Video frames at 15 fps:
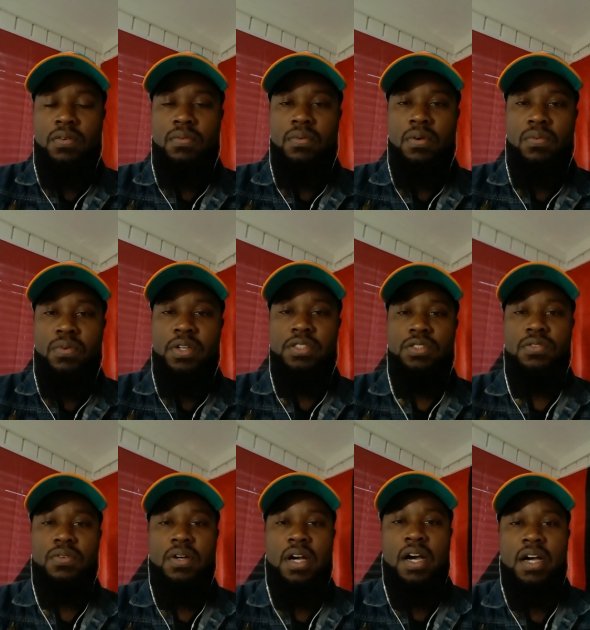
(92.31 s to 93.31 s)

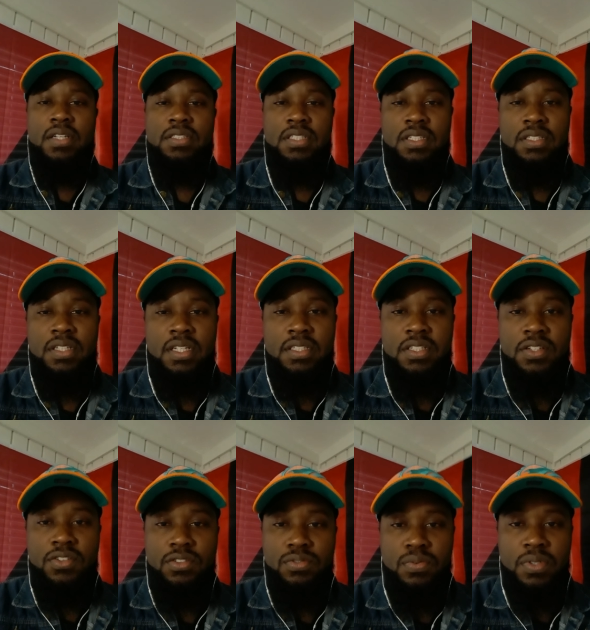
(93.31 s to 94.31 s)
original content that
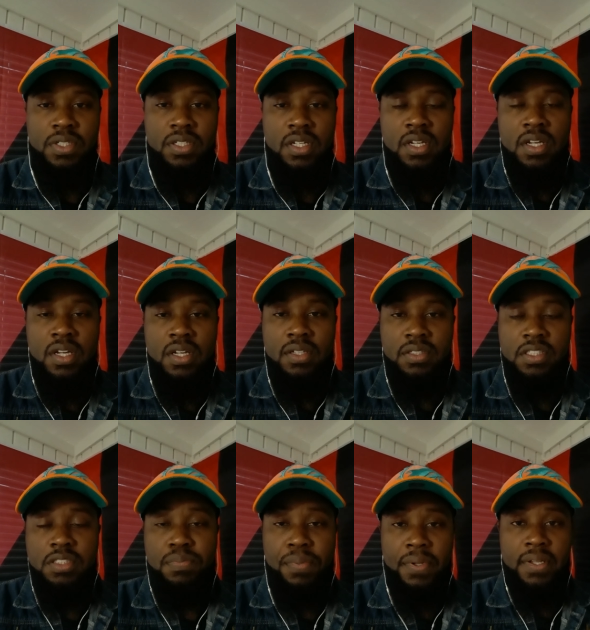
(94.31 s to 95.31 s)
deals with
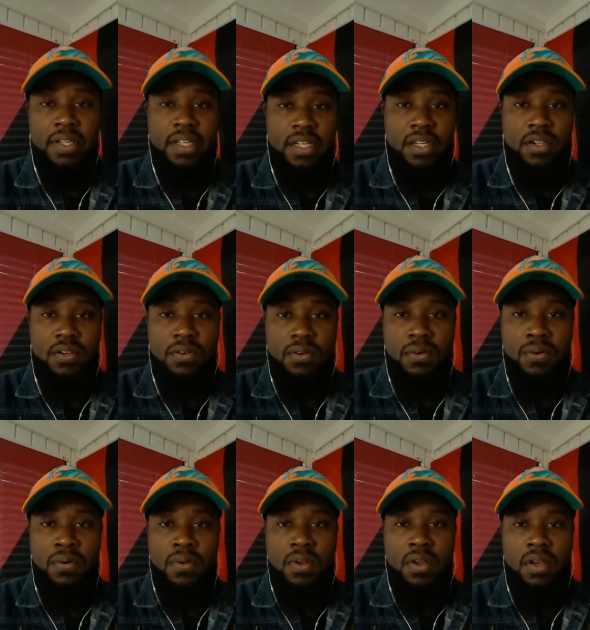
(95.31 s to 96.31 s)
these
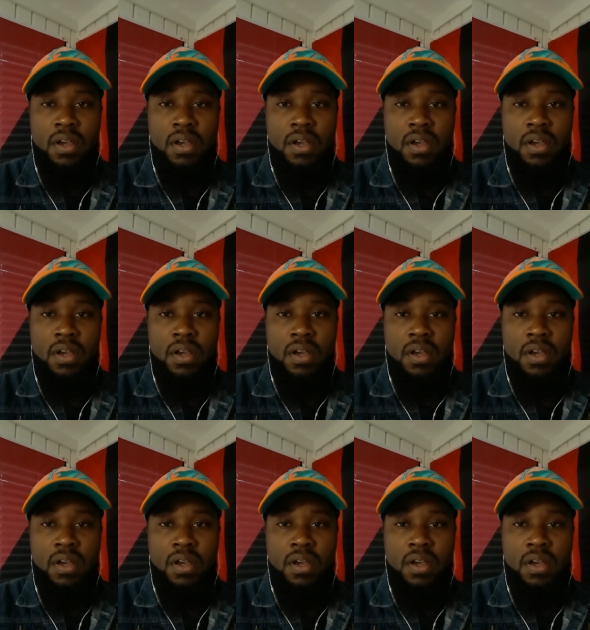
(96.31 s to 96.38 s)
political,